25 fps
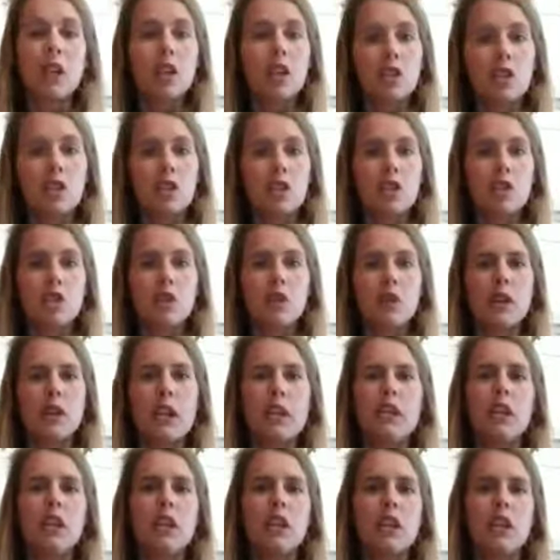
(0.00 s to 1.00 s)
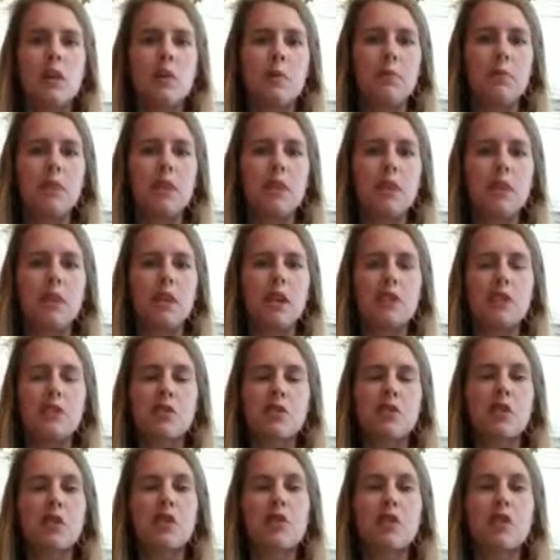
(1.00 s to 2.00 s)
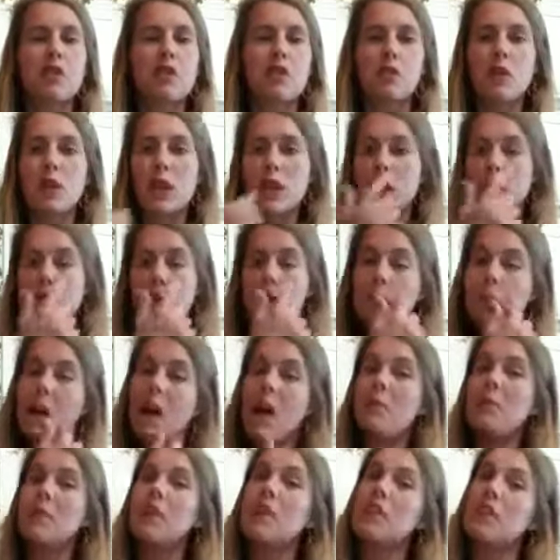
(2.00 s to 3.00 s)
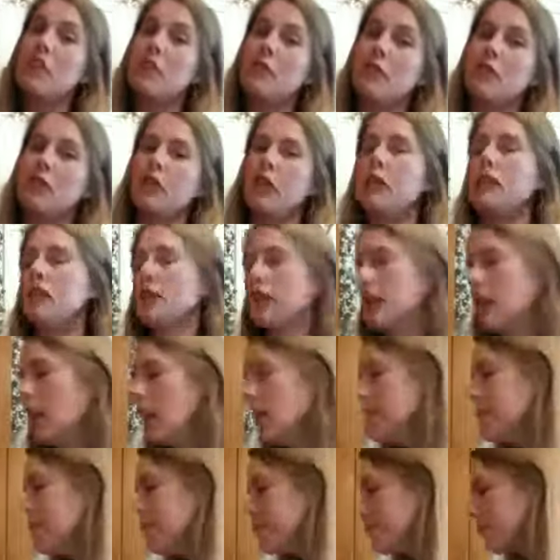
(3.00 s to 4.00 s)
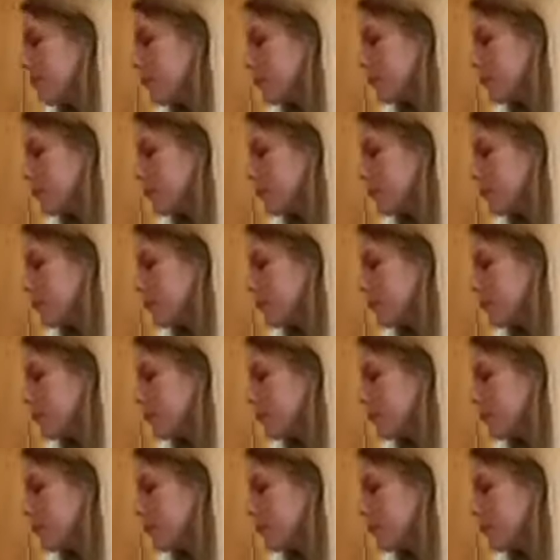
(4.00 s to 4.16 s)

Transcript: used just what I needed, put the rest in the refrigerator. I'll probably end up freezing it.